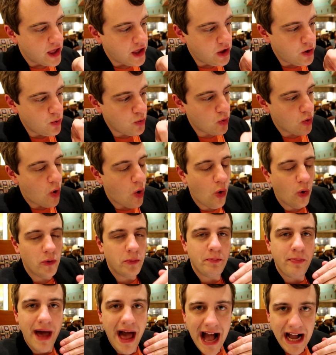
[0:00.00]
you hold
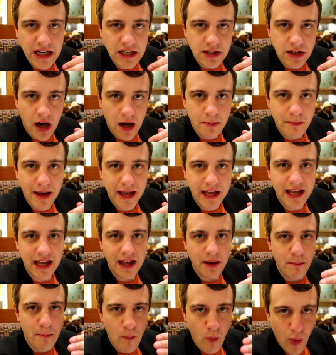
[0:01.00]
back on making
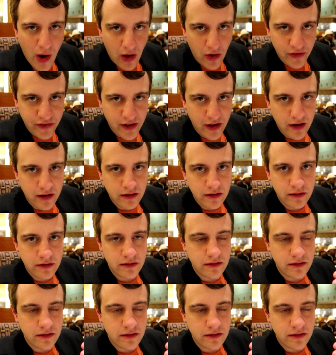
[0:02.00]
it well done